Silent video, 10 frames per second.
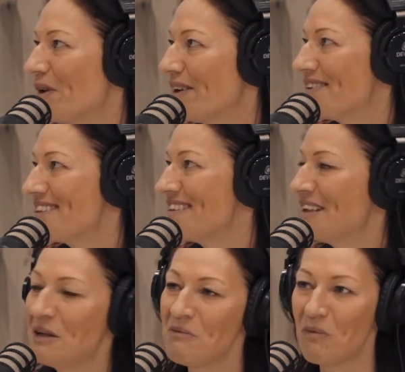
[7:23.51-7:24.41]
where does
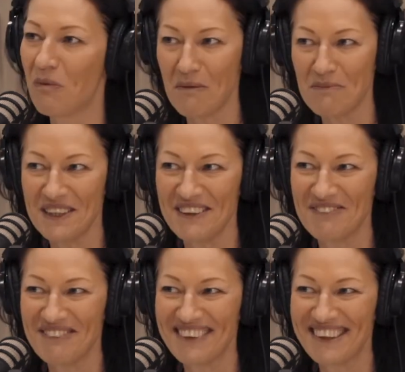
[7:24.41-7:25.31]
the name
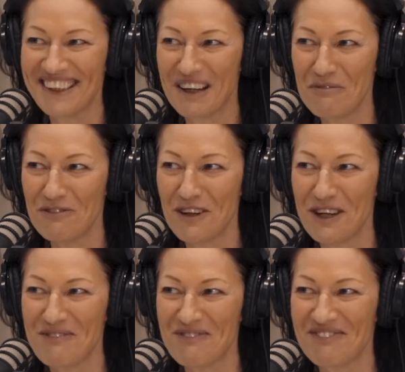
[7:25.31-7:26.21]
Wappy come
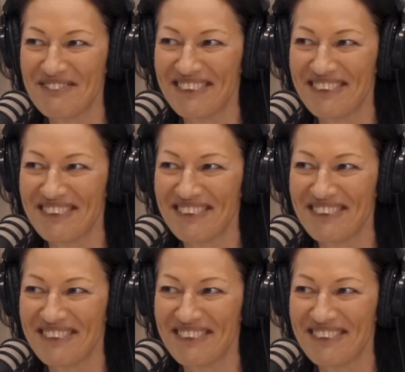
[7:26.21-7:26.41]
from?